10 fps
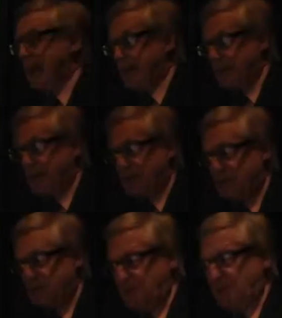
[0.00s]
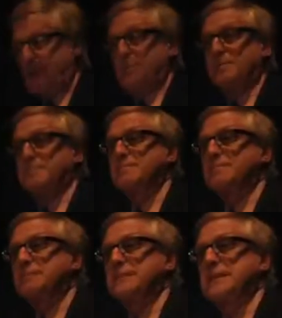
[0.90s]
abscission layer.
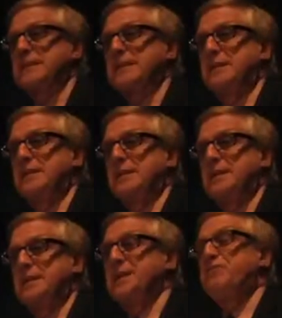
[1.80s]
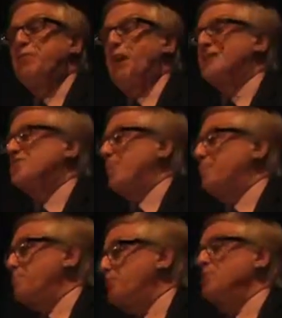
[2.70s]
And even when
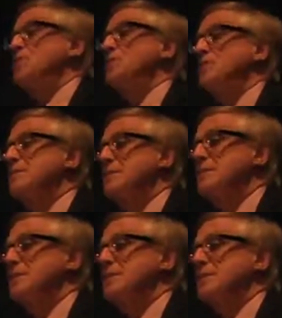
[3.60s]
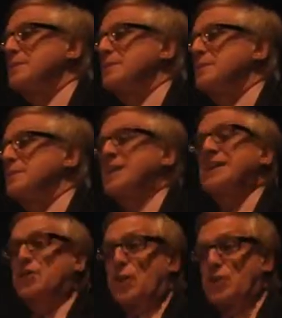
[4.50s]
some do, they
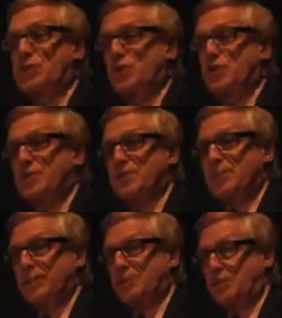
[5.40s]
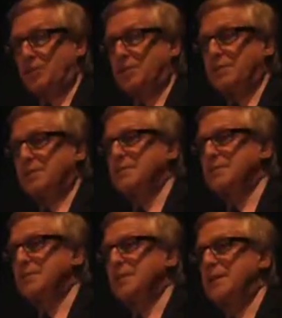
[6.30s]
don't always use them as they should.
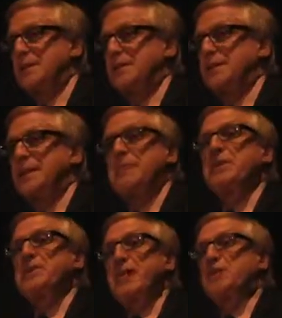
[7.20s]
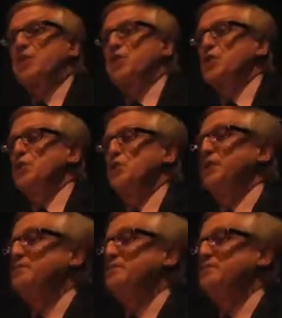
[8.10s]
Let me take you to a